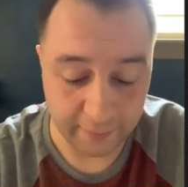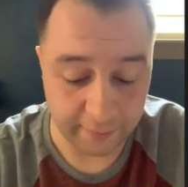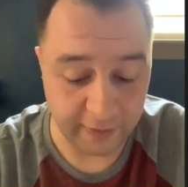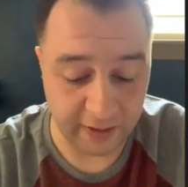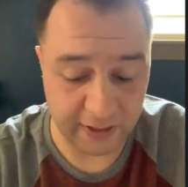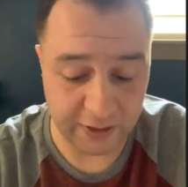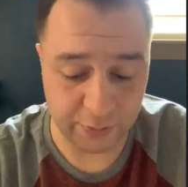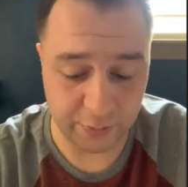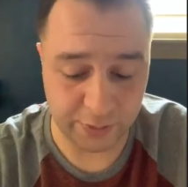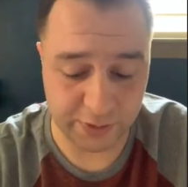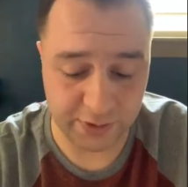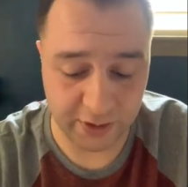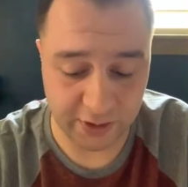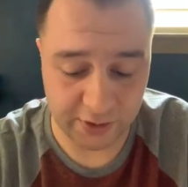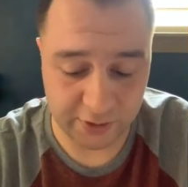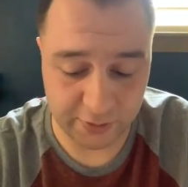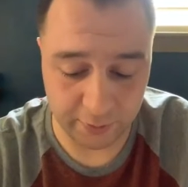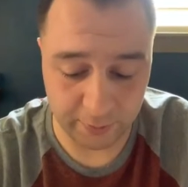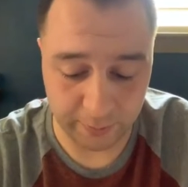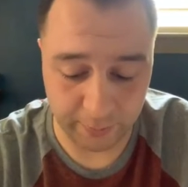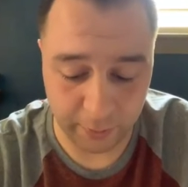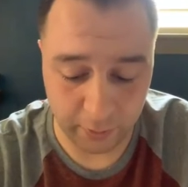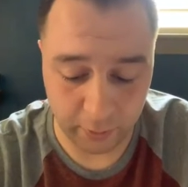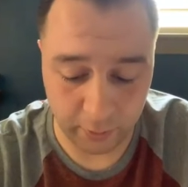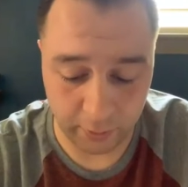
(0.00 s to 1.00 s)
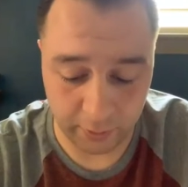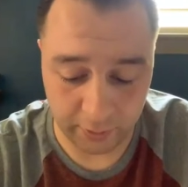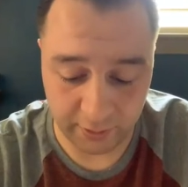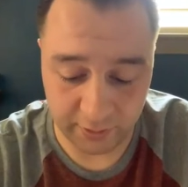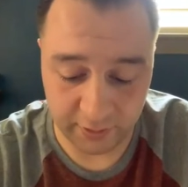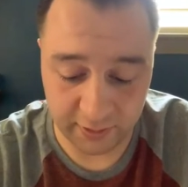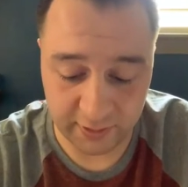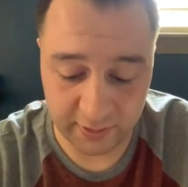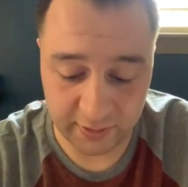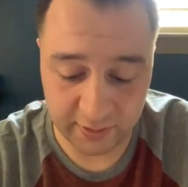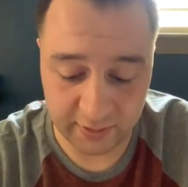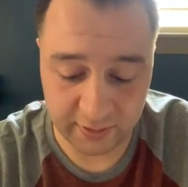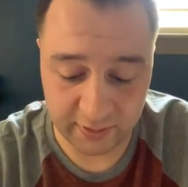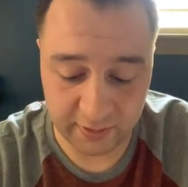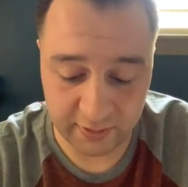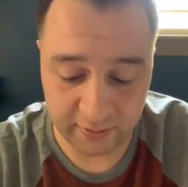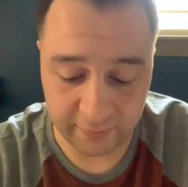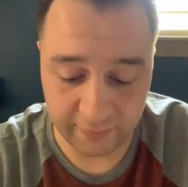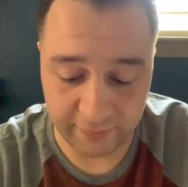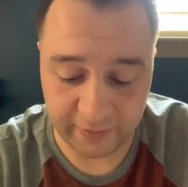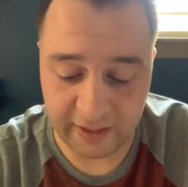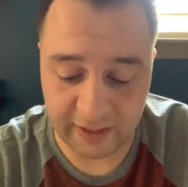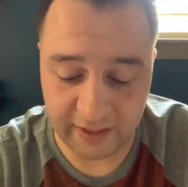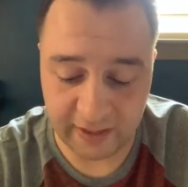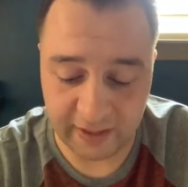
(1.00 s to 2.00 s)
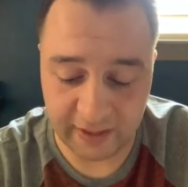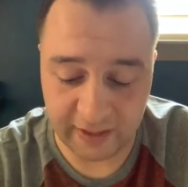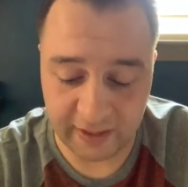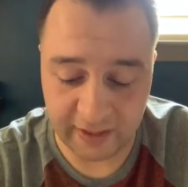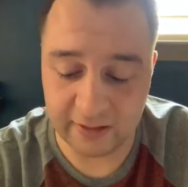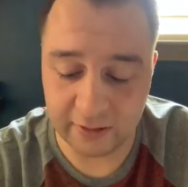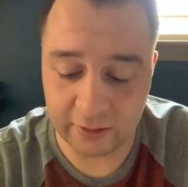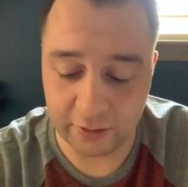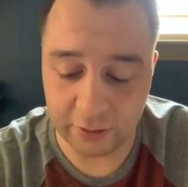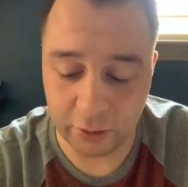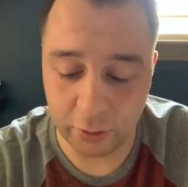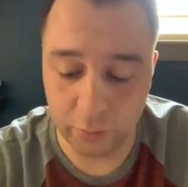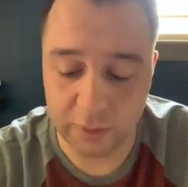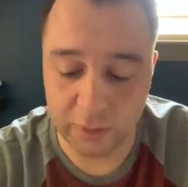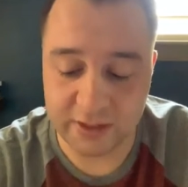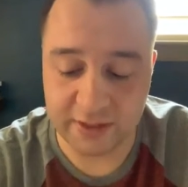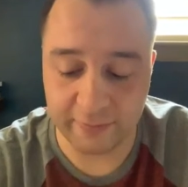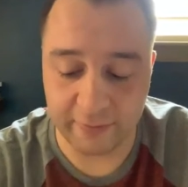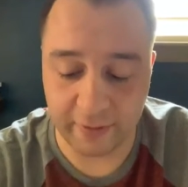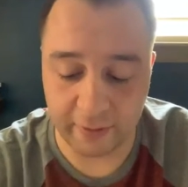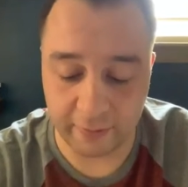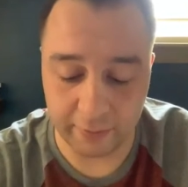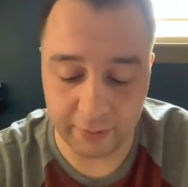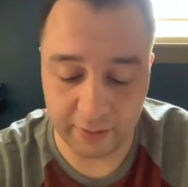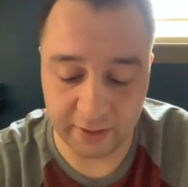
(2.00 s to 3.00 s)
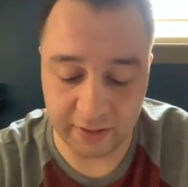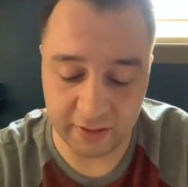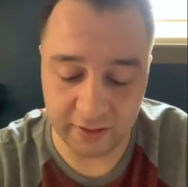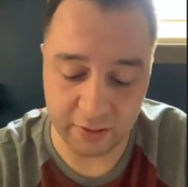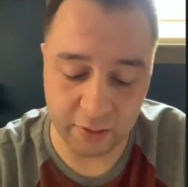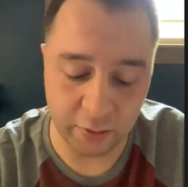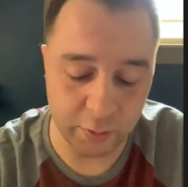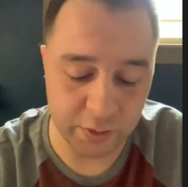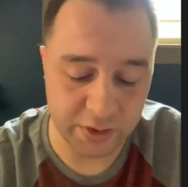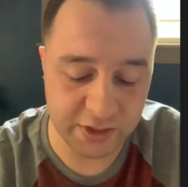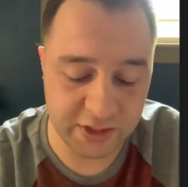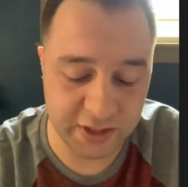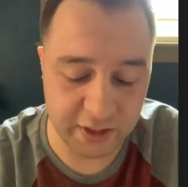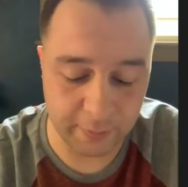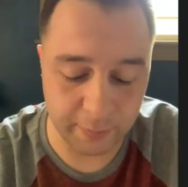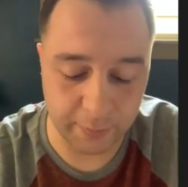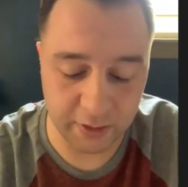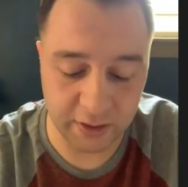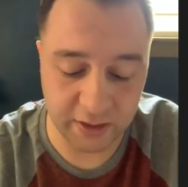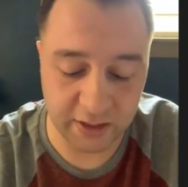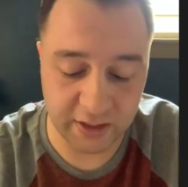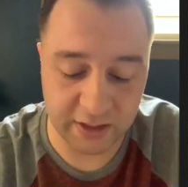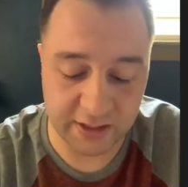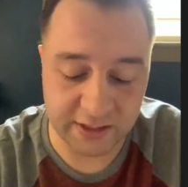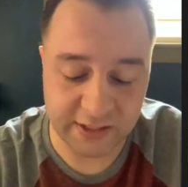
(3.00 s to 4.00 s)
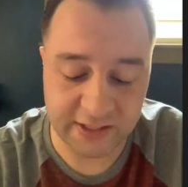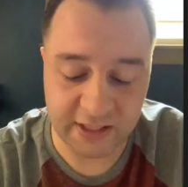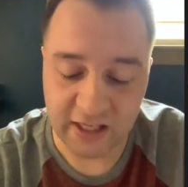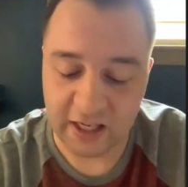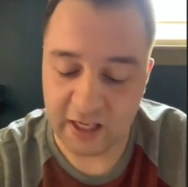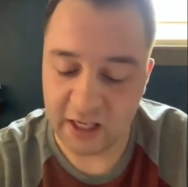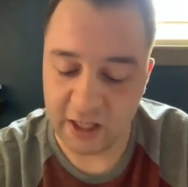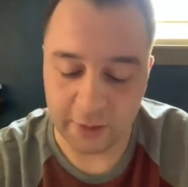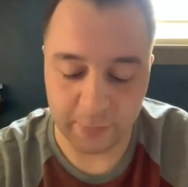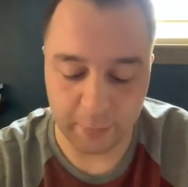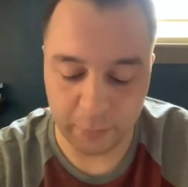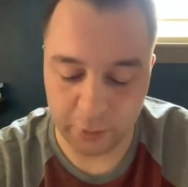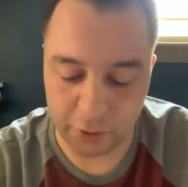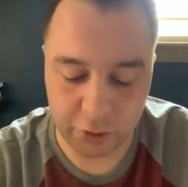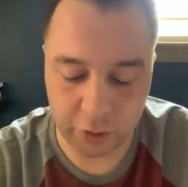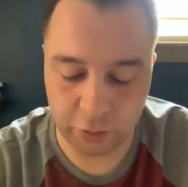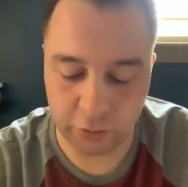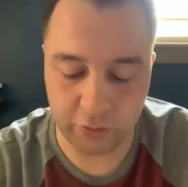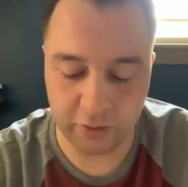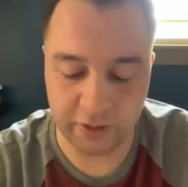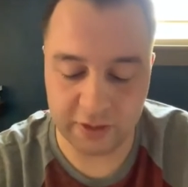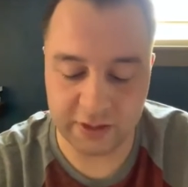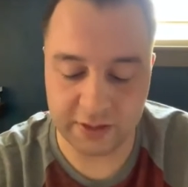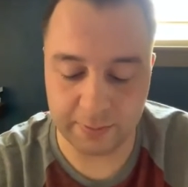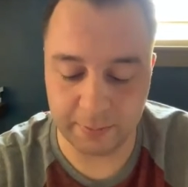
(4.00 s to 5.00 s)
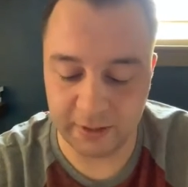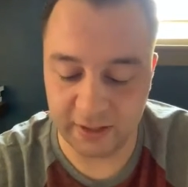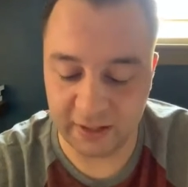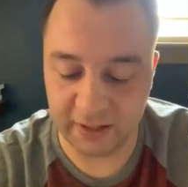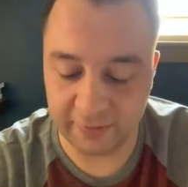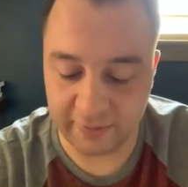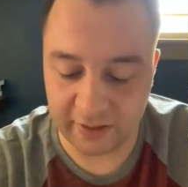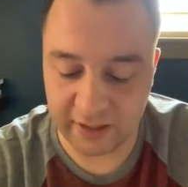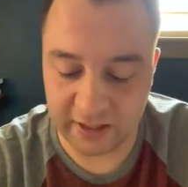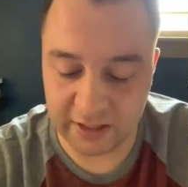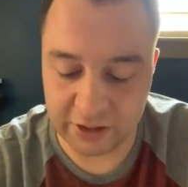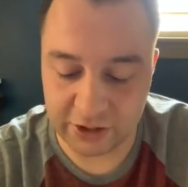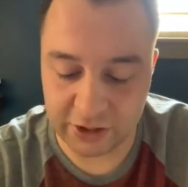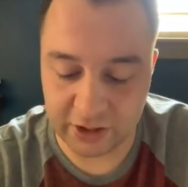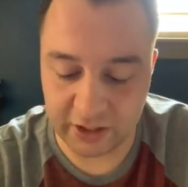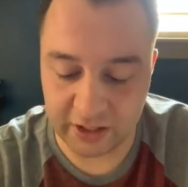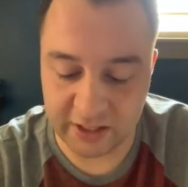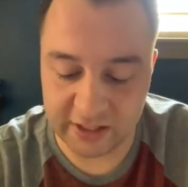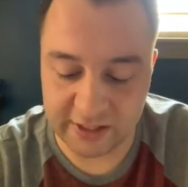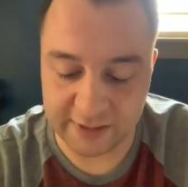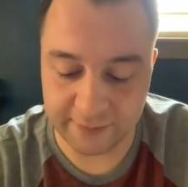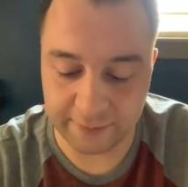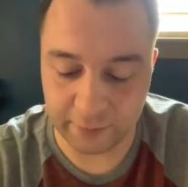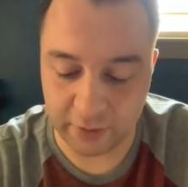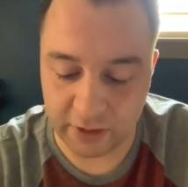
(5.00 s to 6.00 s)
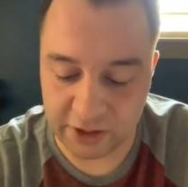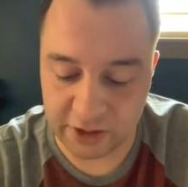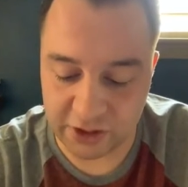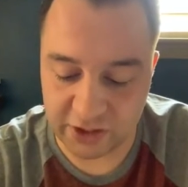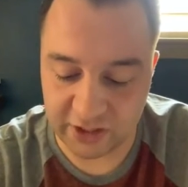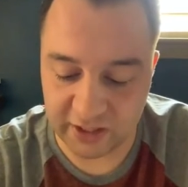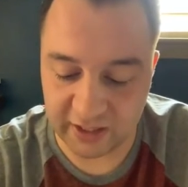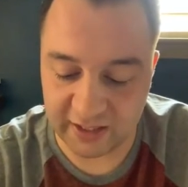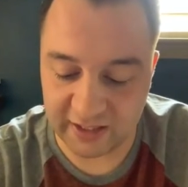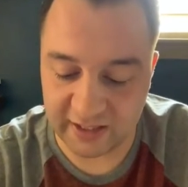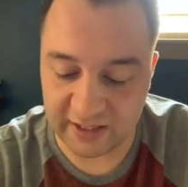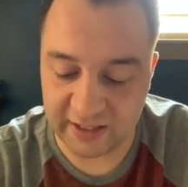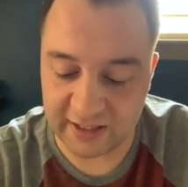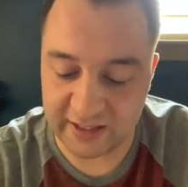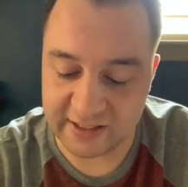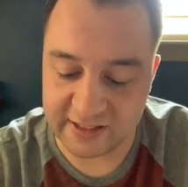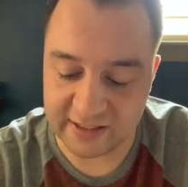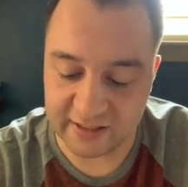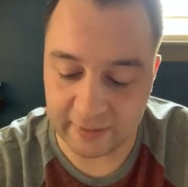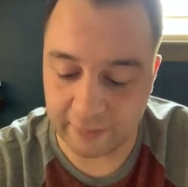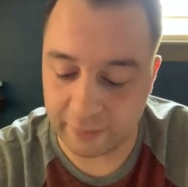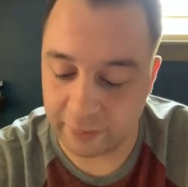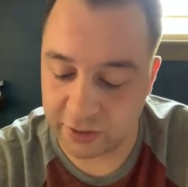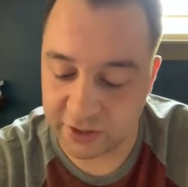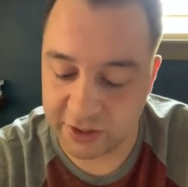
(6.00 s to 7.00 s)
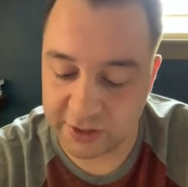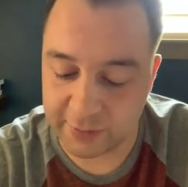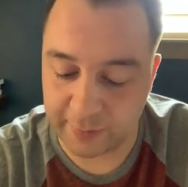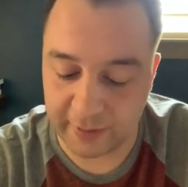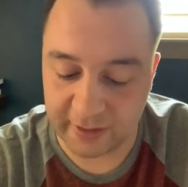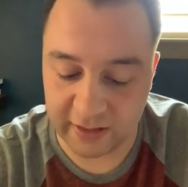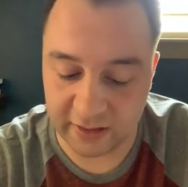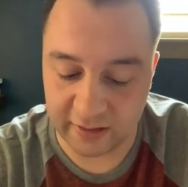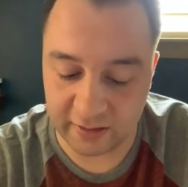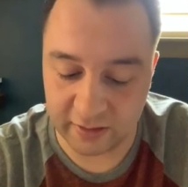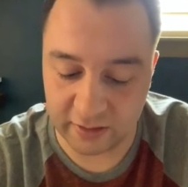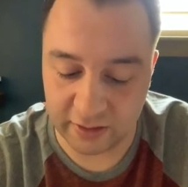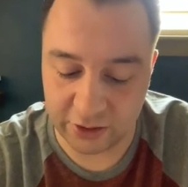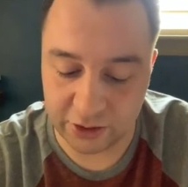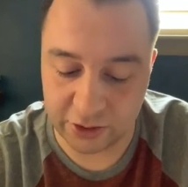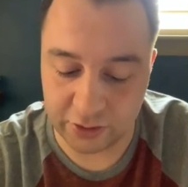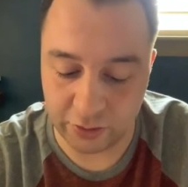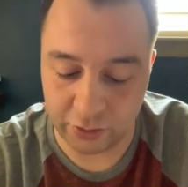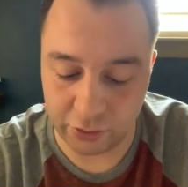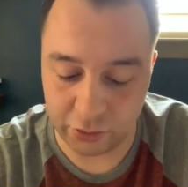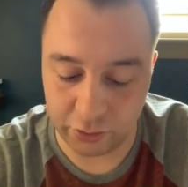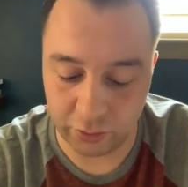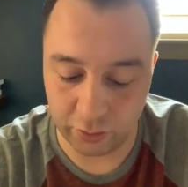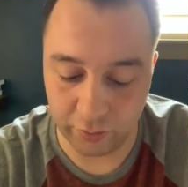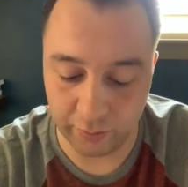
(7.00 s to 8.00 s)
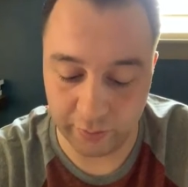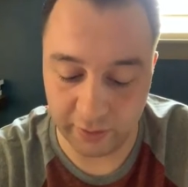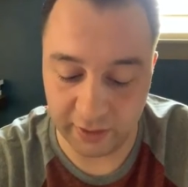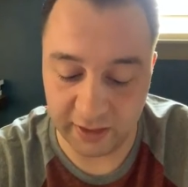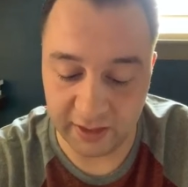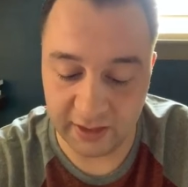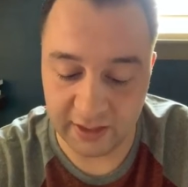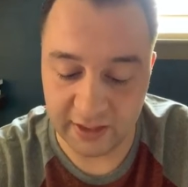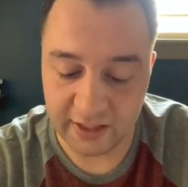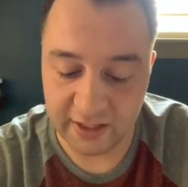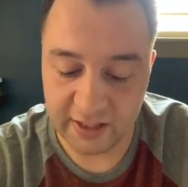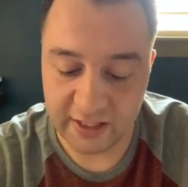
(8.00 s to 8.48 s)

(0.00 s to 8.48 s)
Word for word: Fashion was also important. LeVon needed the newest of everything, the newest Timberlands, the most crisp Levi jeans, fresh Nikes, and an ever-expanding collection of jewelry.